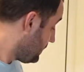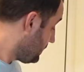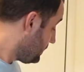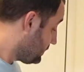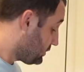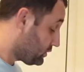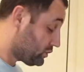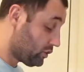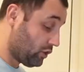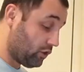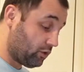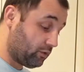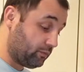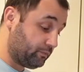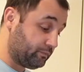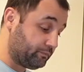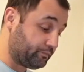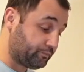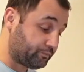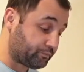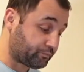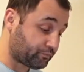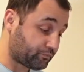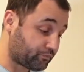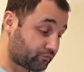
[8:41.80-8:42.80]
So,
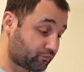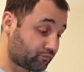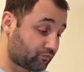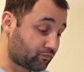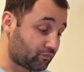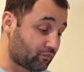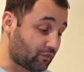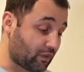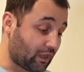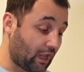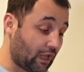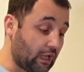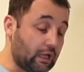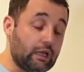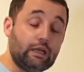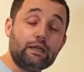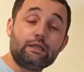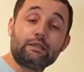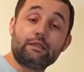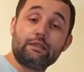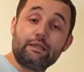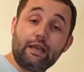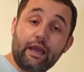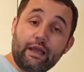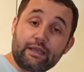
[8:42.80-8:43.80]

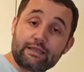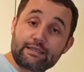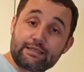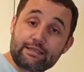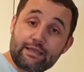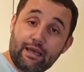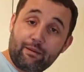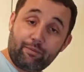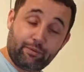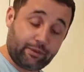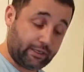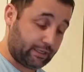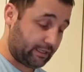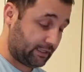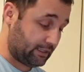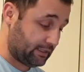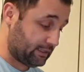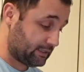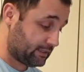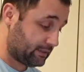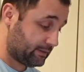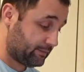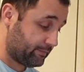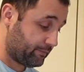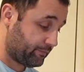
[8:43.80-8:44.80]
the next step
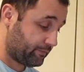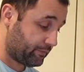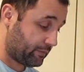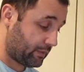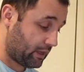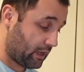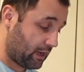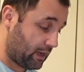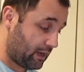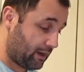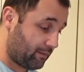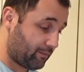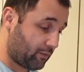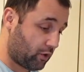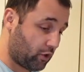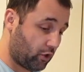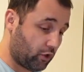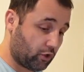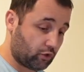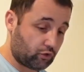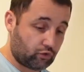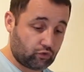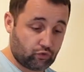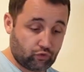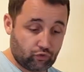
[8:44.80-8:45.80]
is I'm
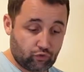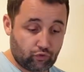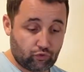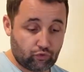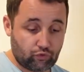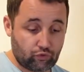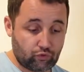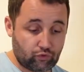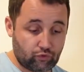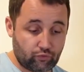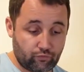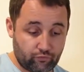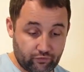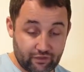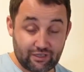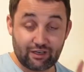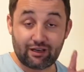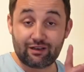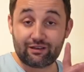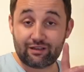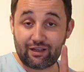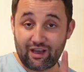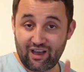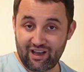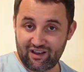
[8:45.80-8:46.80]
going to
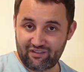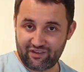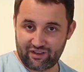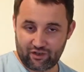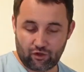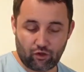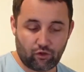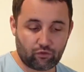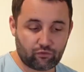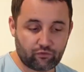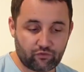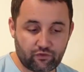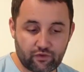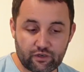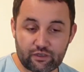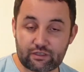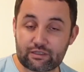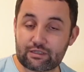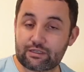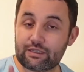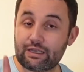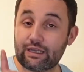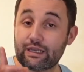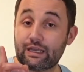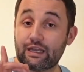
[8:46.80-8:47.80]
turn the oven on
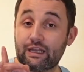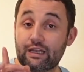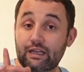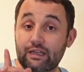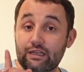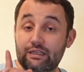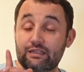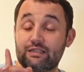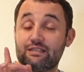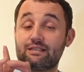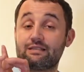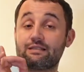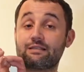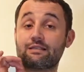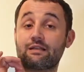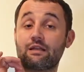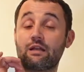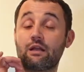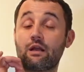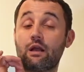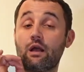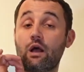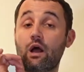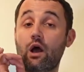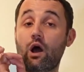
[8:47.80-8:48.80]
firstly. It's
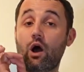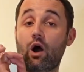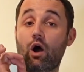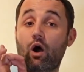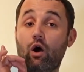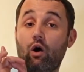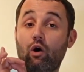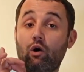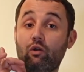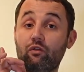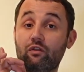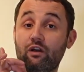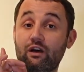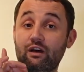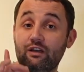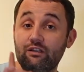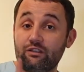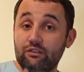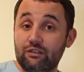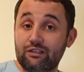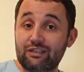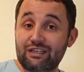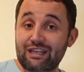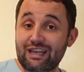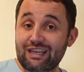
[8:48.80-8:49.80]
on
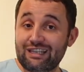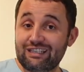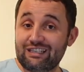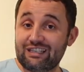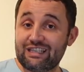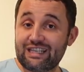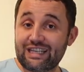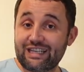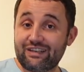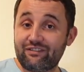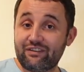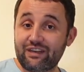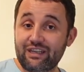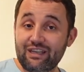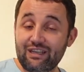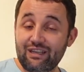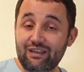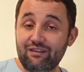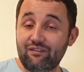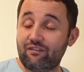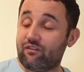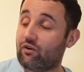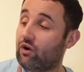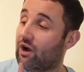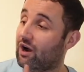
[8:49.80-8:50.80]
180
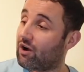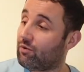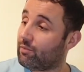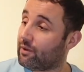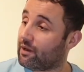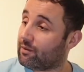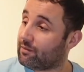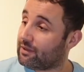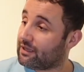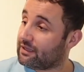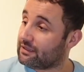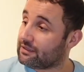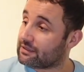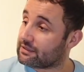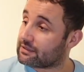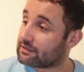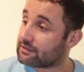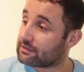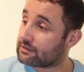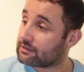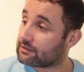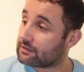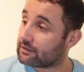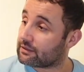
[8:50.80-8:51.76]
degrees for how many minutes?